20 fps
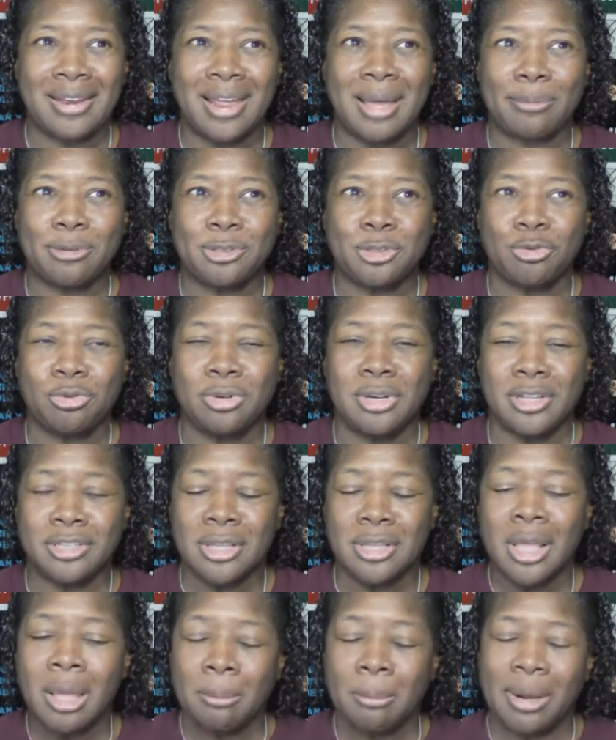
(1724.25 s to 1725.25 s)

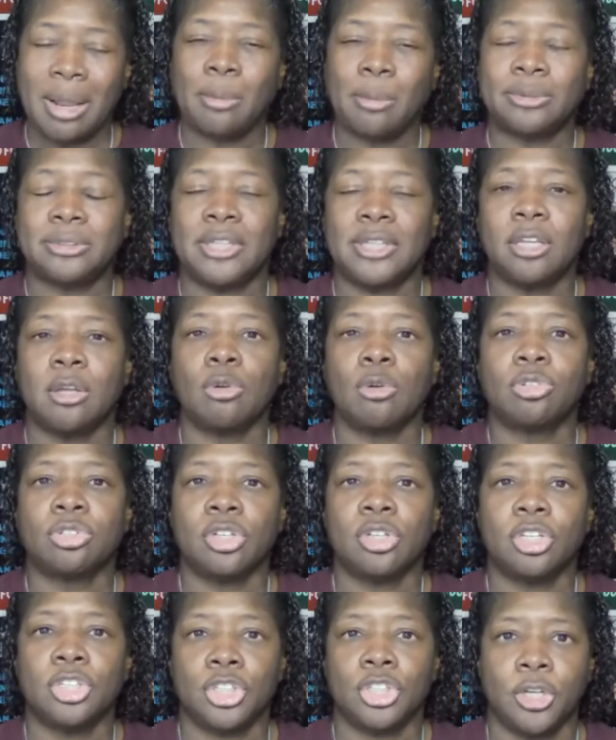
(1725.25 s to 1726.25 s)
opportunities, but I would say go to
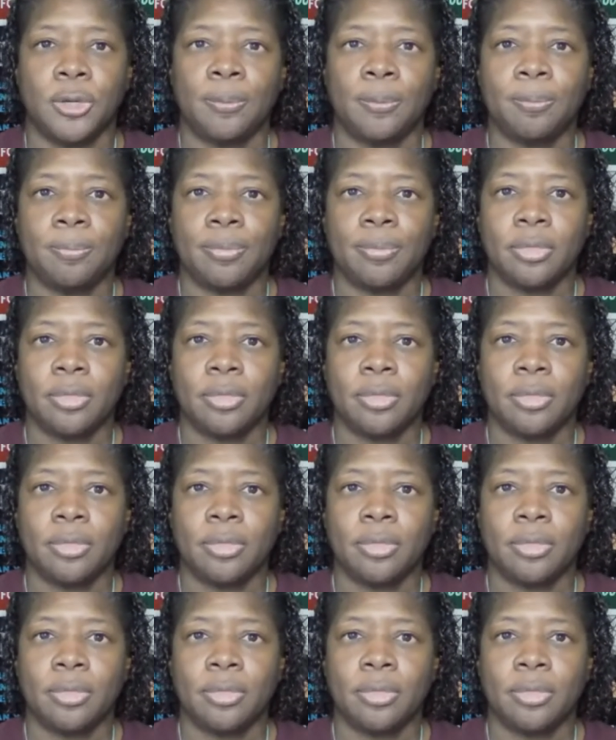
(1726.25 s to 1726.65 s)
the gym